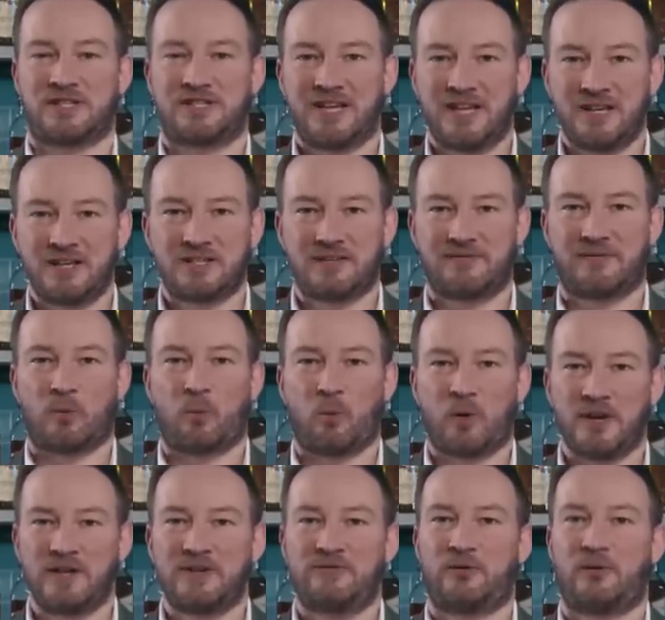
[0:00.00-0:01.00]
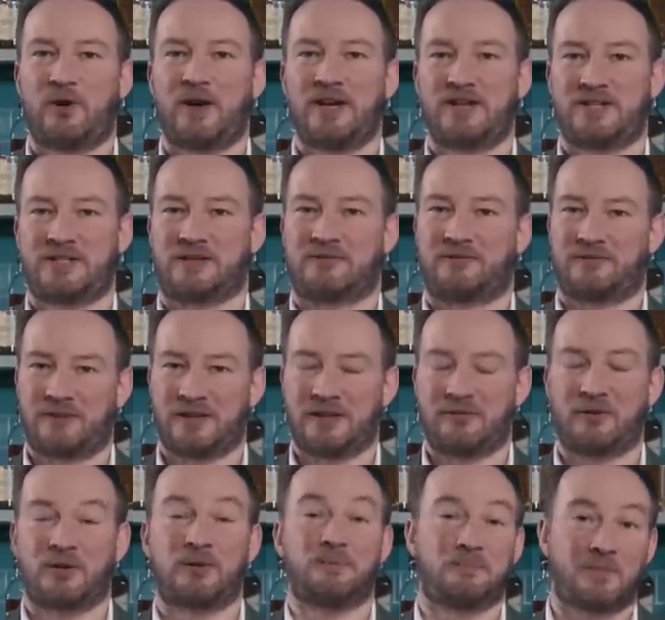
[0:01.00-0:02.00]
tend to have a wide variety of
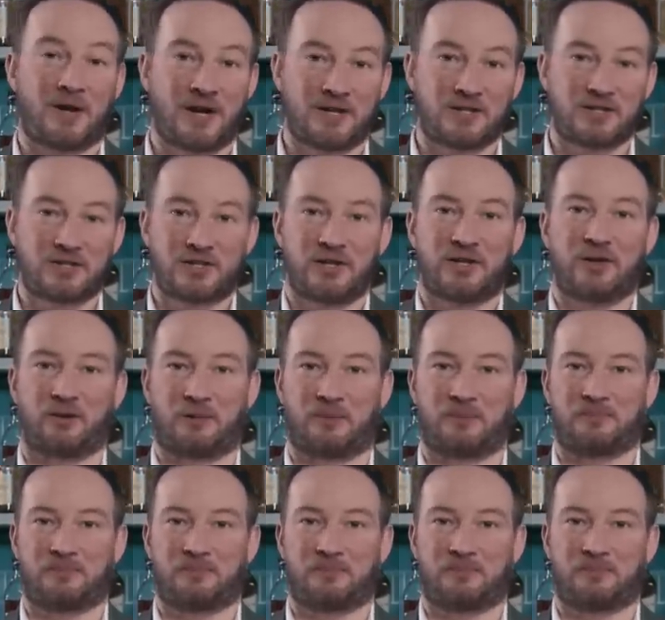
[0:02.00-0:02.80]
flavour and style.